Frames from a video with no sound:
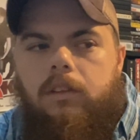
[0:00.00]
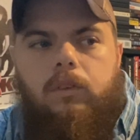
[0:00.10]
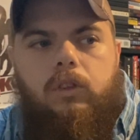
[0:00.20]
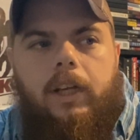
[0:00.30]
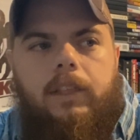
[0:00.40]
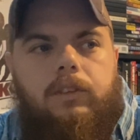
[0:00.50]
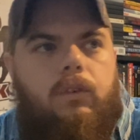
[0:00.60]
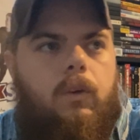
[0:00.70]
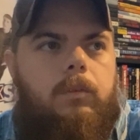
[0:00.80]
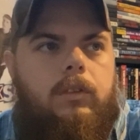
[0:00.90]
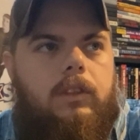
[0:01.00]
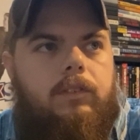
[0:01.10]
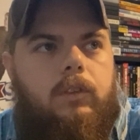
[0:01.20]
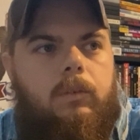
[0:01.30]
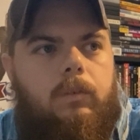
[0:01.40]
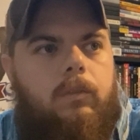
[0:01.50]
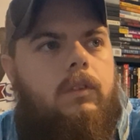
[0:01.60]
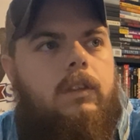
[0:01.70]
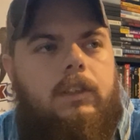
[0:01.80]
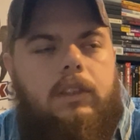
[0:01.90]
Transformers.
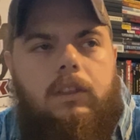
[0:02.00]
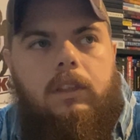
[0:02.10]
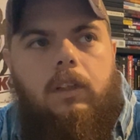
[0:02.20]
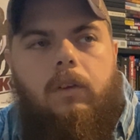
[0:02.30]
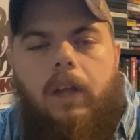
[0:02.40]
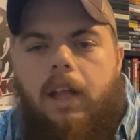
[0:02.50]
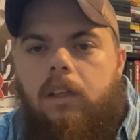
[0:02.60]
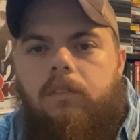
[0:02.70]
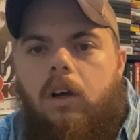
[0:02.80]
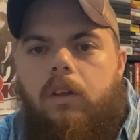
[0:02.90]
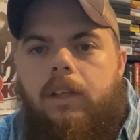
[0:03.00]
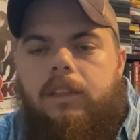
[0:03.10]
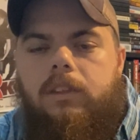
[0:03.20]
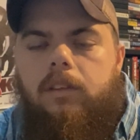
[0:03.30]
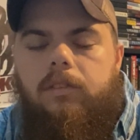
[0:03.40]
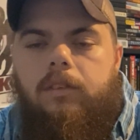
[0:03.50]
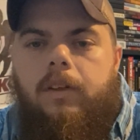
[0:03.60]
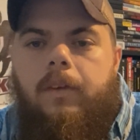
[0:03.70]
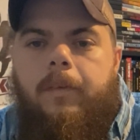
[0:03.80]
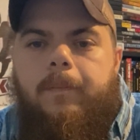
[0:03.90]
I love all that stuff.
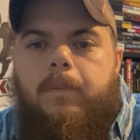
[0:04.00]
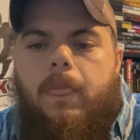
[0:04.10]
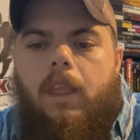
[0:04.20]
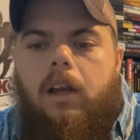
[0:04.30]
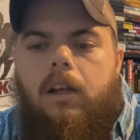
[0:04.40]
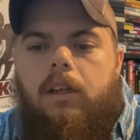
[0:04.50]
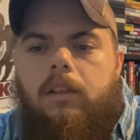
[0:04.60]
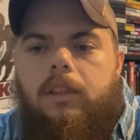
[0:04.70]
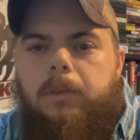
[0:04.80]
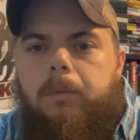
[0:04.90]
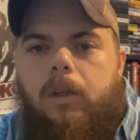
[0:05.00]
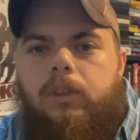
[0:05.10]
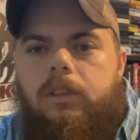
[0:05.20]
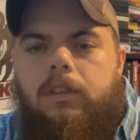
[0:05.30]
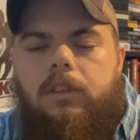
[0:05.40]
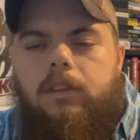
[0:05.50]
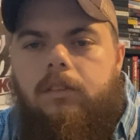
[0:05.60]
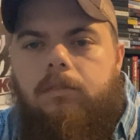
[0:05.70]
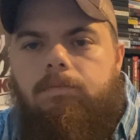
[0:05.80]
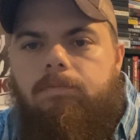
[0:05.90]
Explosions,
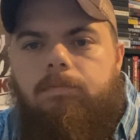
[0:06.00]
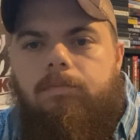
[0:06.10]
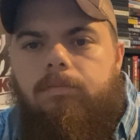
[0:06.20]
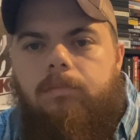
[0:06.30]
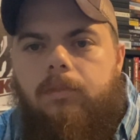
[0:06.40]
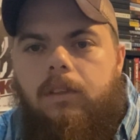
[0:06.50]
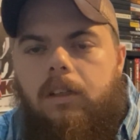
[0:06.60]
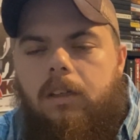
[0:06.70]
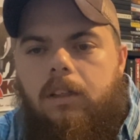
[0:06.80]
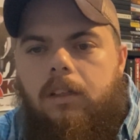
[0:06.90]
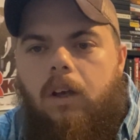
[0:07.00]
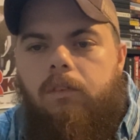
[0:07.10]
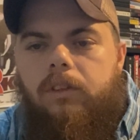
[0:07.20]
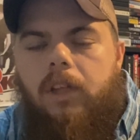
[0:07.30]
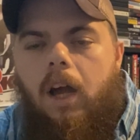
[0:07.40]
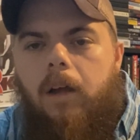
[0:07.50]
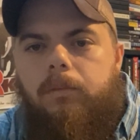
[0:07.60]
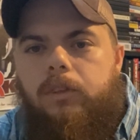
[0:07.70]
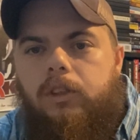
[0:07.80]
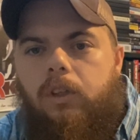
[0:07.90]
over the
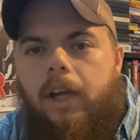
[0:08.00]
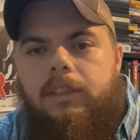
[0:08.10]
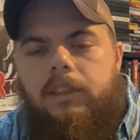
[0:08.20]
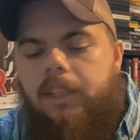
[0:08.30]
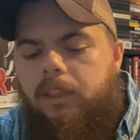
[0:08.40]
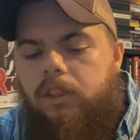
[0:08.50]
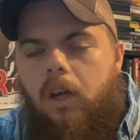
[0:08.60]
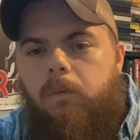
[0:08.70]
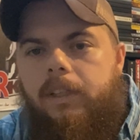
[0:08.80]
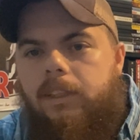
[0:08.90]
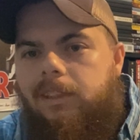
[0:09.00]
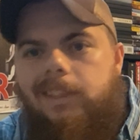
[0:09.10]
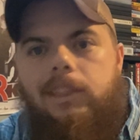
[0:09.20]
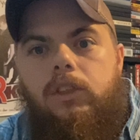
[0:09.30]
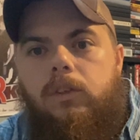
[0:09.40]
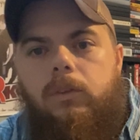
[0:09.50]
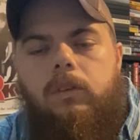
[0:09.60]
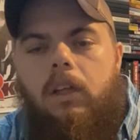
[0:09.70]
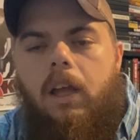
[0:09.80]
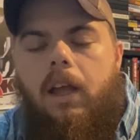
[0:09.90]
top, just craziness like John Wick, Sisu,
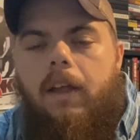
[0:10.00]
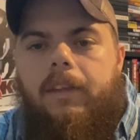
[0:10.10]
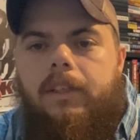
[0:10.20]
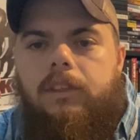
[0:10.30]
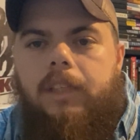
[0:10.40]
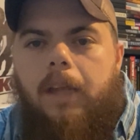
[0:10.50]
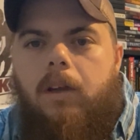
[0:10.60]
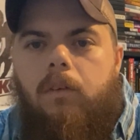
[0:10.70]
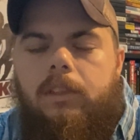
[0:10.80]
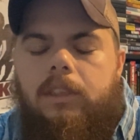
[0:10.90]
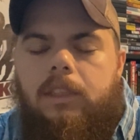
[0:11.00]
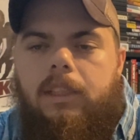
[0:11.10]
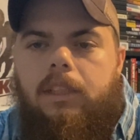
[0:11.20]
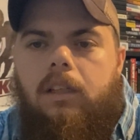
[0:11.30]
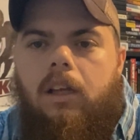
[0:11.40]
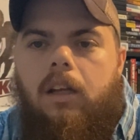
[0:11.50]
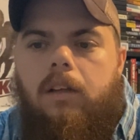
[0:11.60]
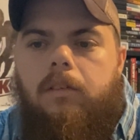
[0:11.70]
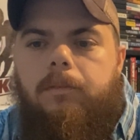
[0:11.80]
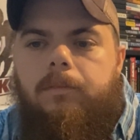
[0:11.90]
that just came out recently.
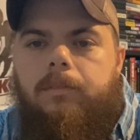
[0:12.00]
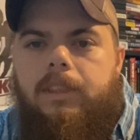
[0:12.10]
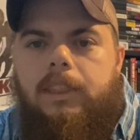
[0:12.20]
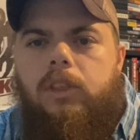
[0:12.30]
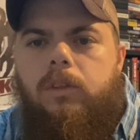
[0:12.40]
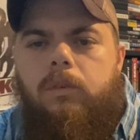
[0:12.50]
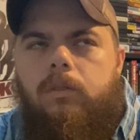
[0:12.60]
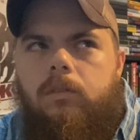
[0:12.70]
Sisu.